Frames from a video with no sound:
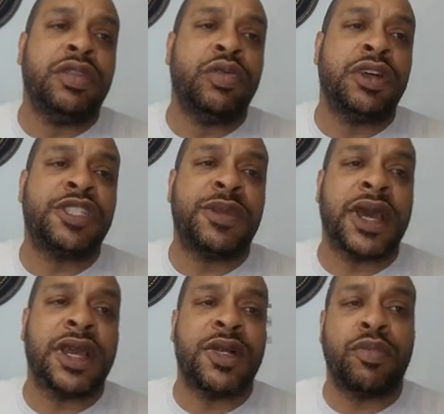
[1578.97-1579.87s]
Do
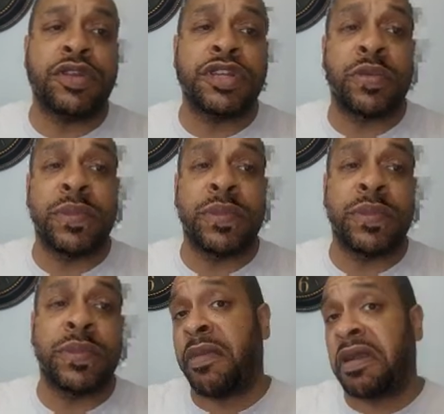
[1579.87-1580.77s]
expect more choices
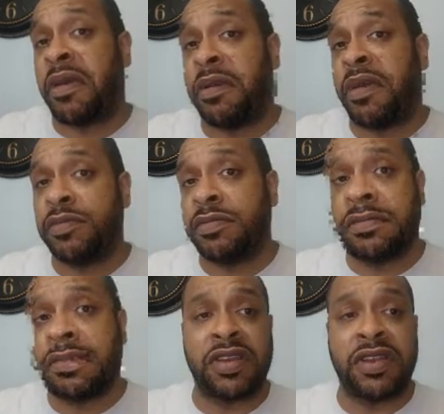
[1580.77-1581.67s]
on the market,
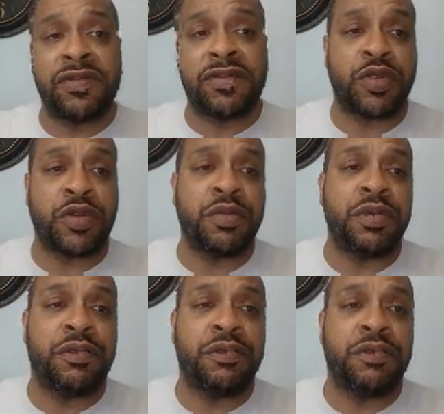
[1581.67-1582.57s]
bigger inventory.
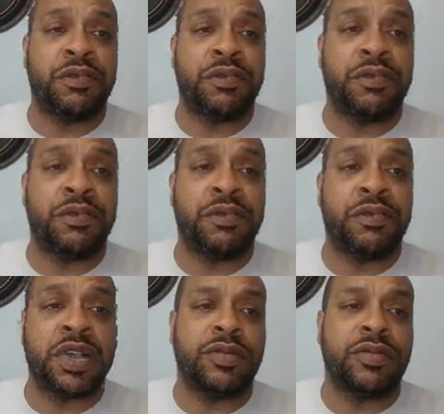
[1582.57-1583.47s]
We already talked about
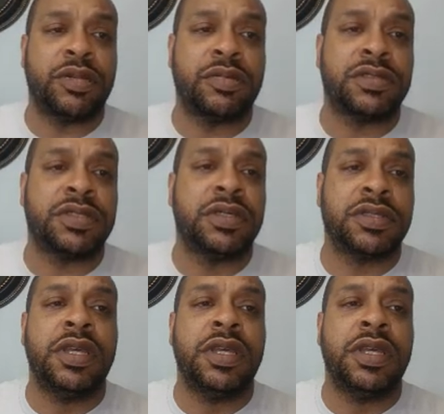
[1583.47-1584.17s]
that. What else?